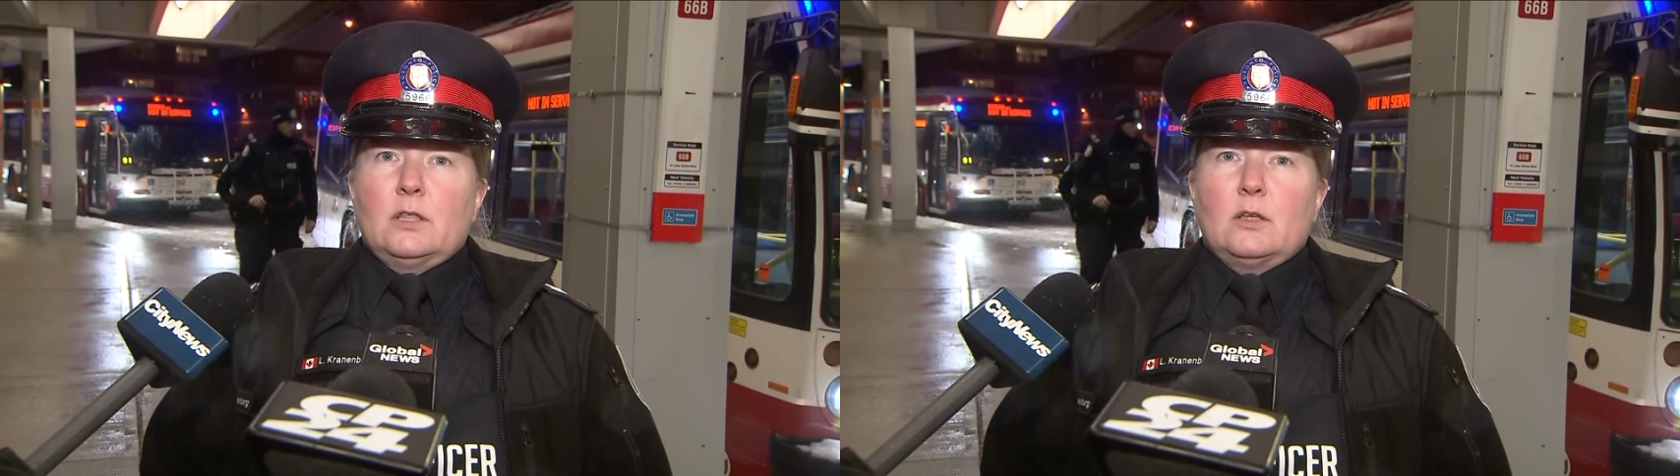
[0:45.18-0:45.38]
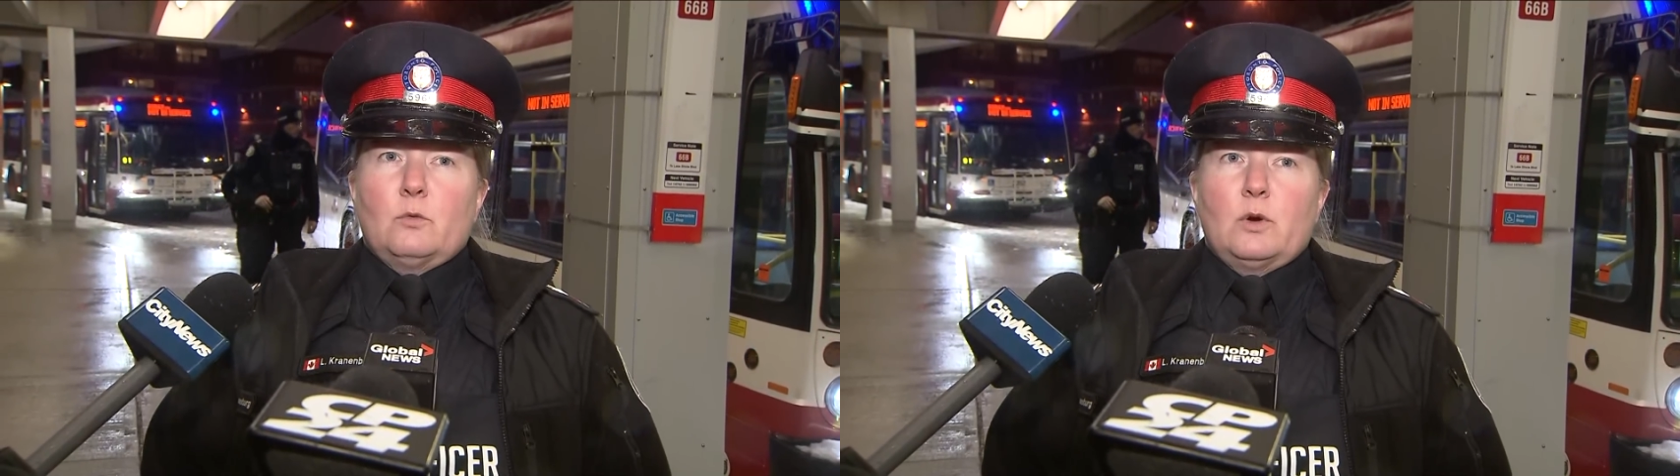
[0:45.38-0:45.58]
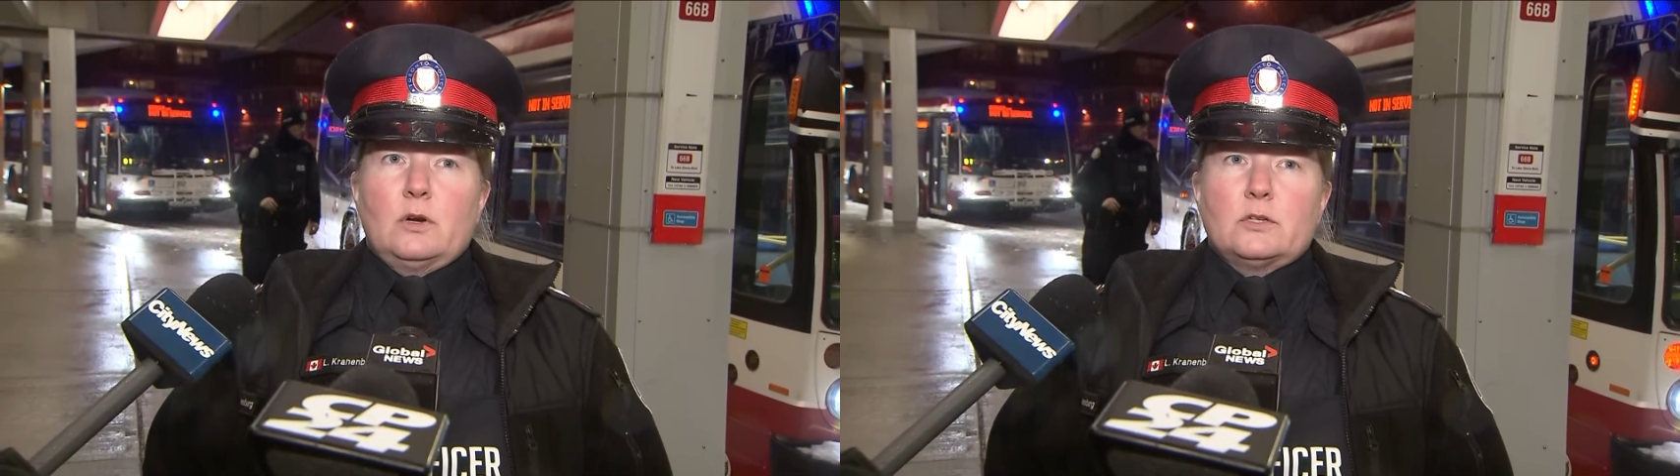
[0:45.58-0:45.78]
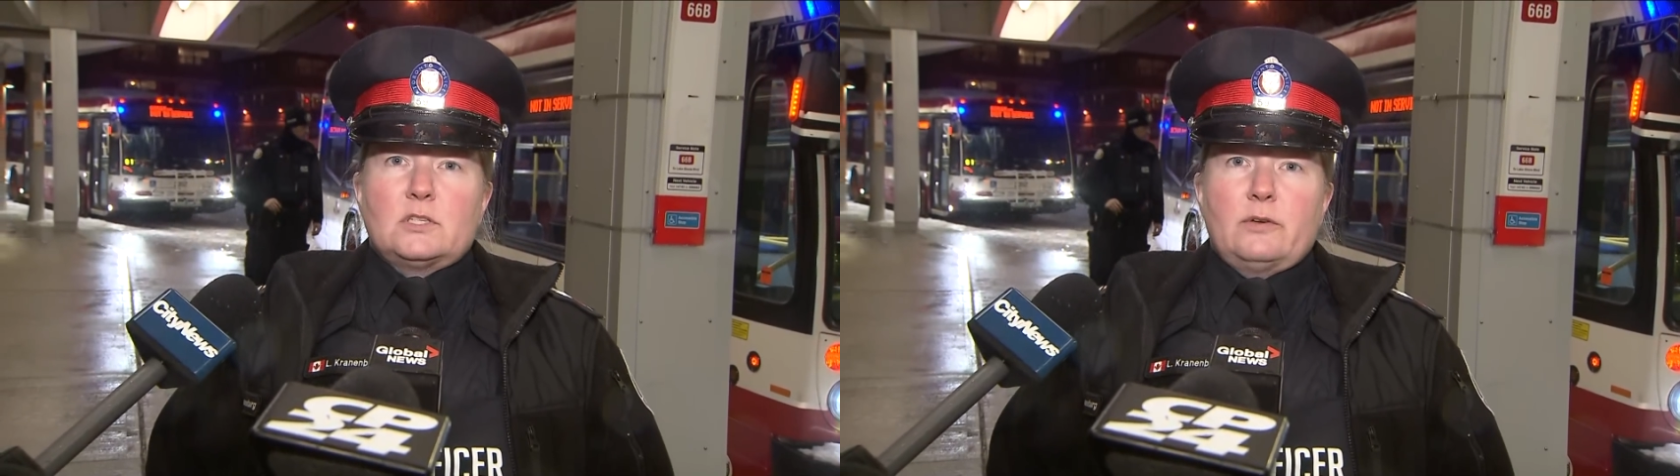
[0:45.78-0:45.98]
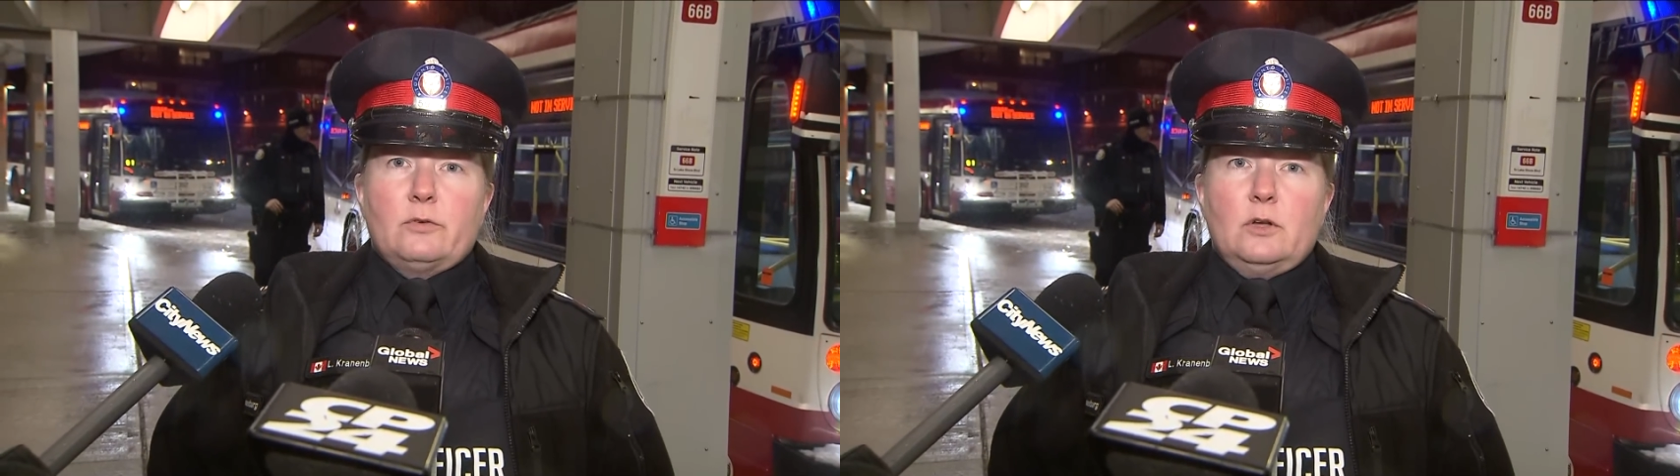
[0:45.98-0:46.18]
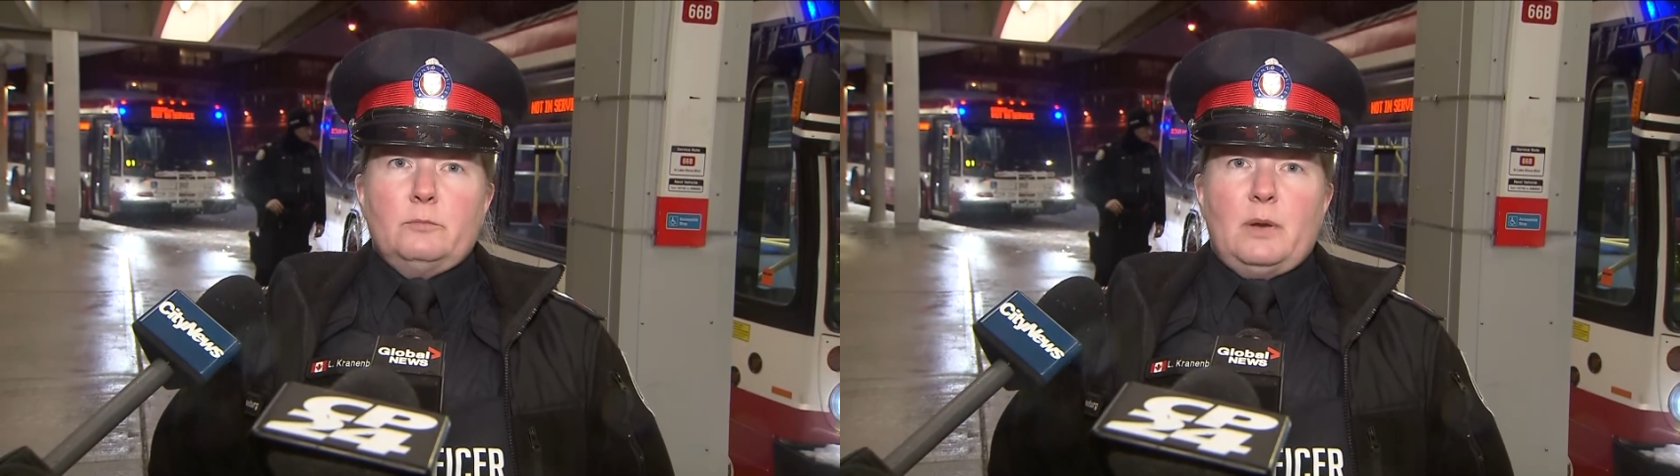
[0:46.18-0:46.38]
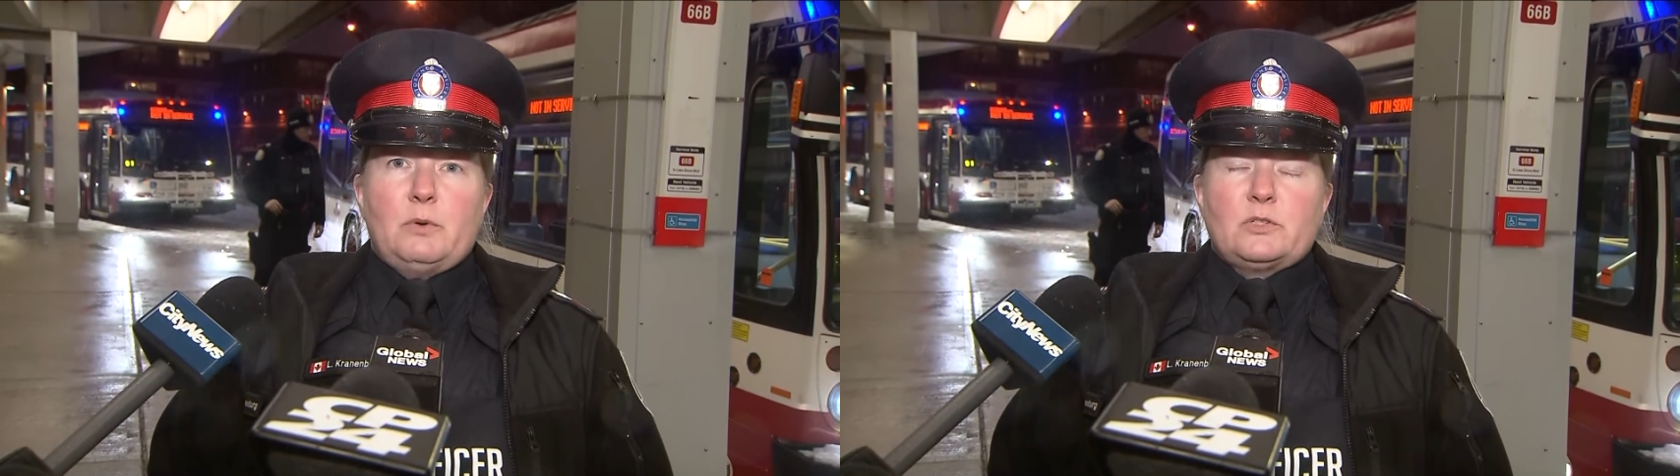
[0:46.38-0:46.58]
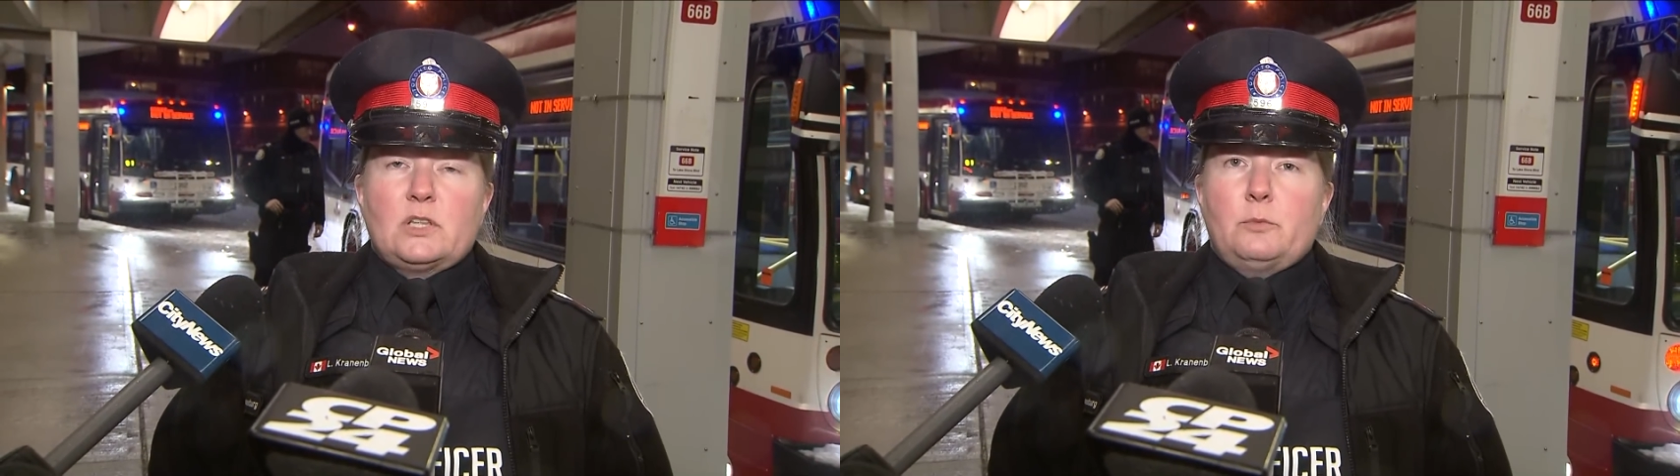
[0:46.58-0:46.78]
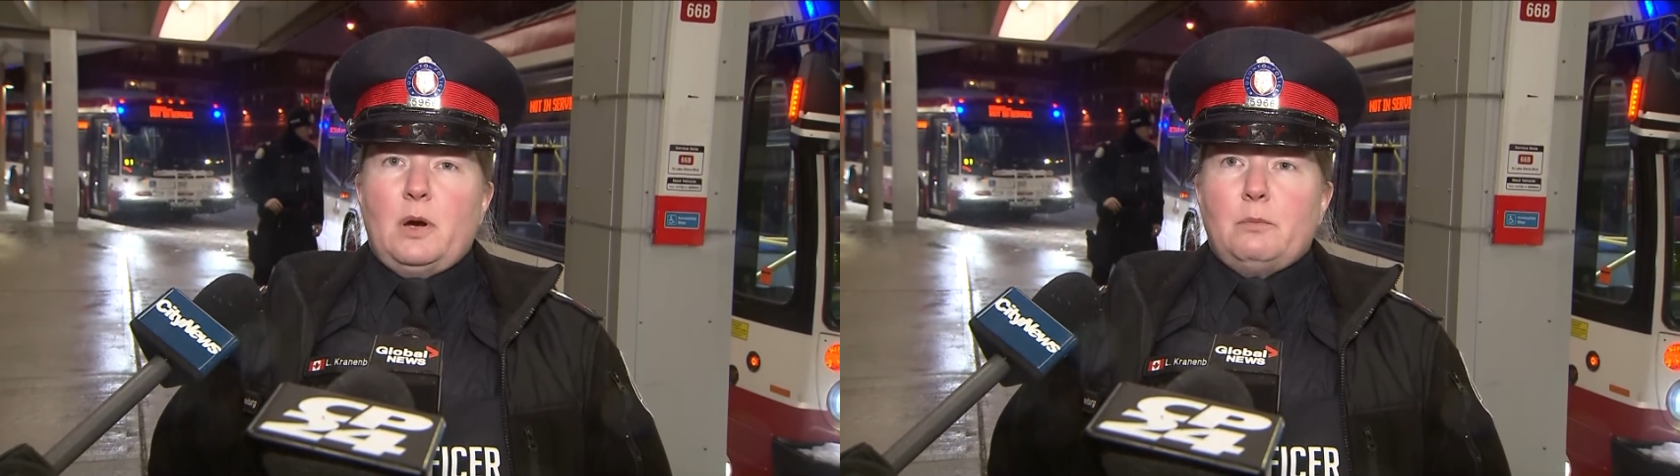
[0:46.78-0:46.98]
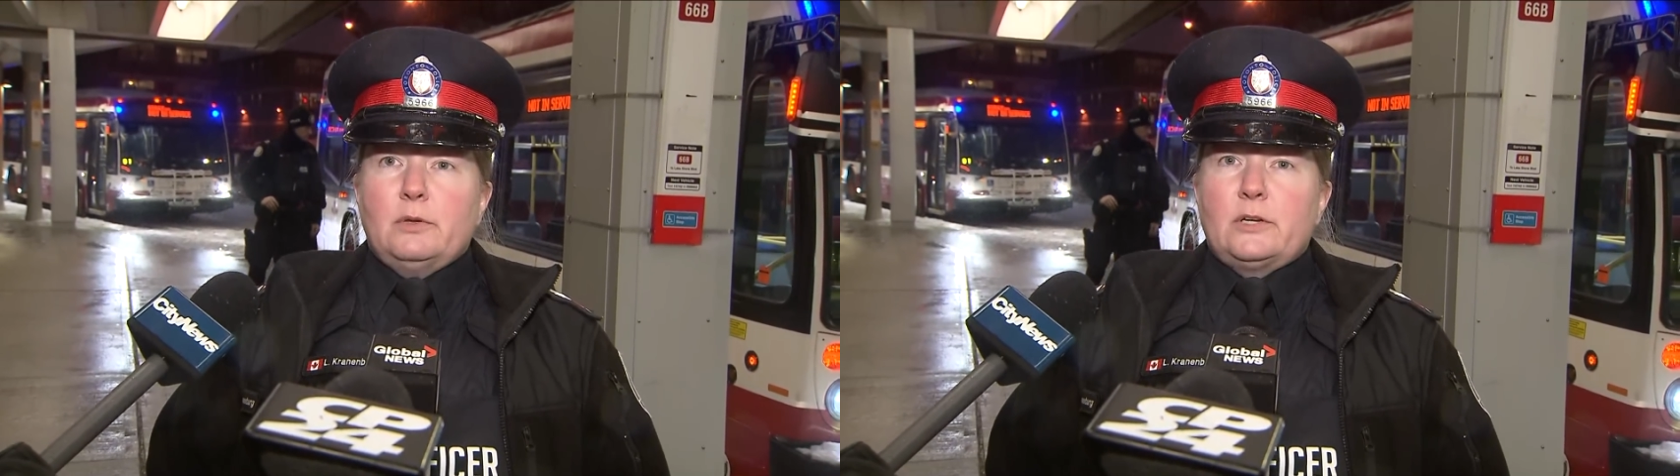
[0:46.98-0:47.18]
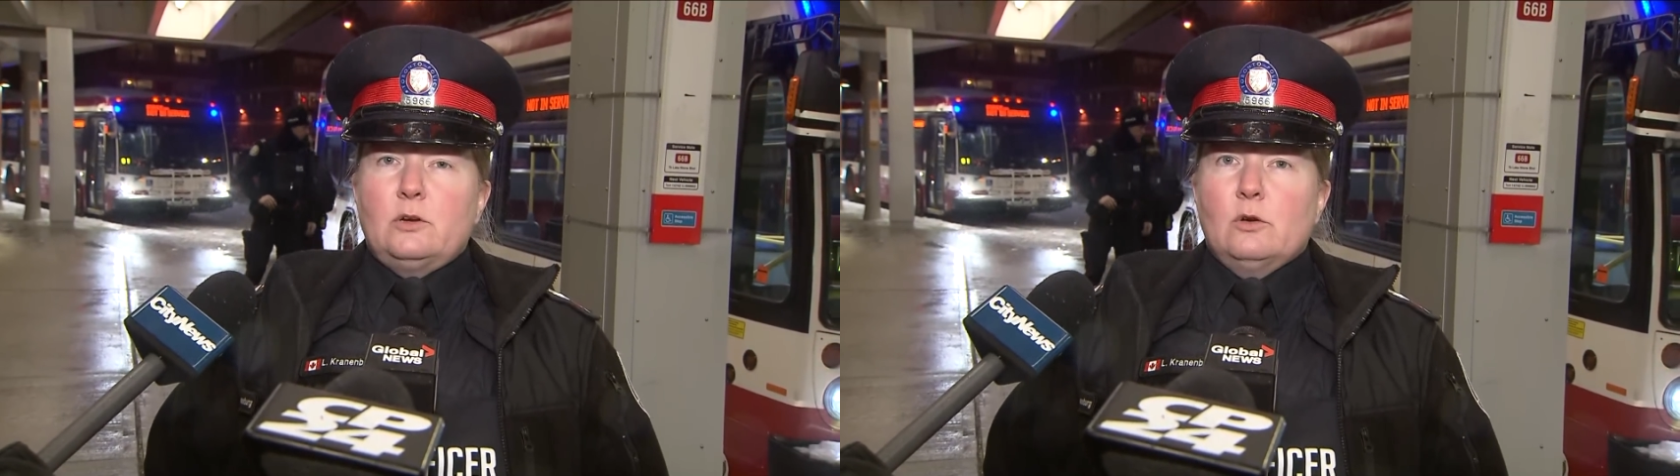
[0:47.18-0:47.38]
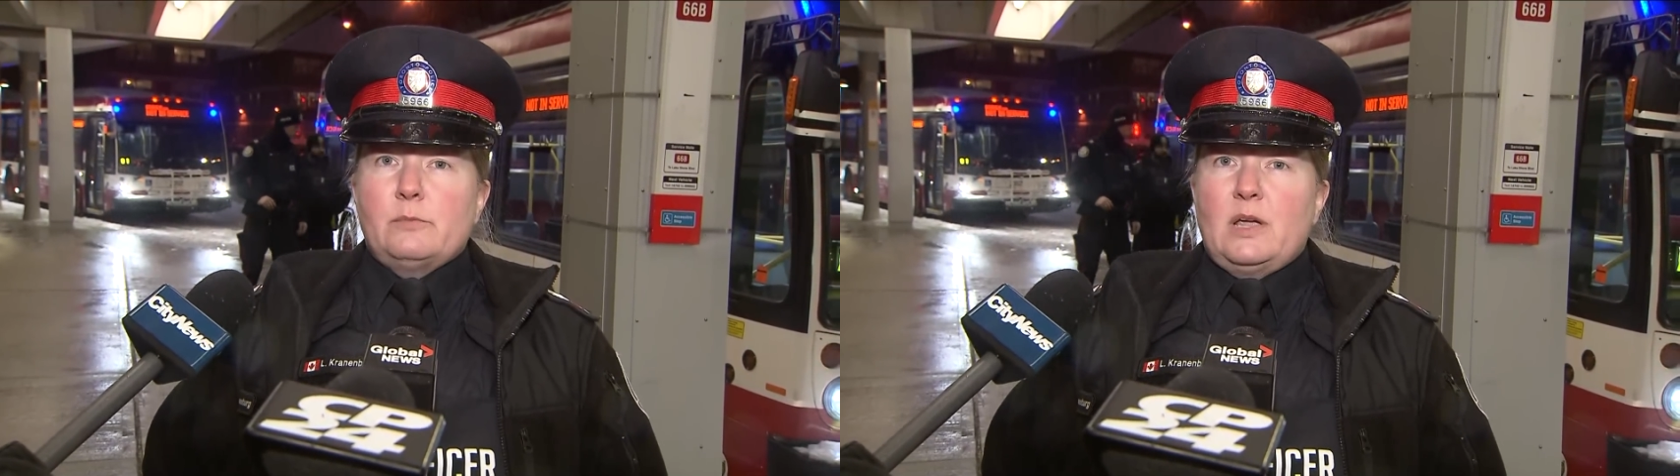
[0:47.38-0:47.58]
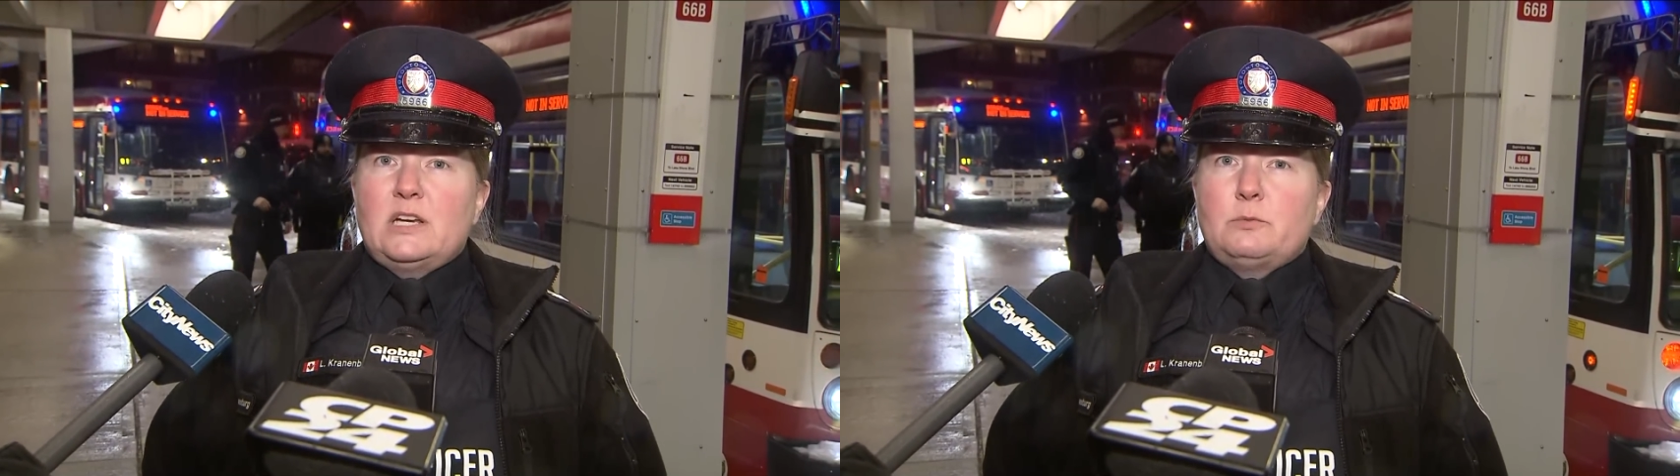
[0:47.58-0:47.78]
There were several members of the public who remained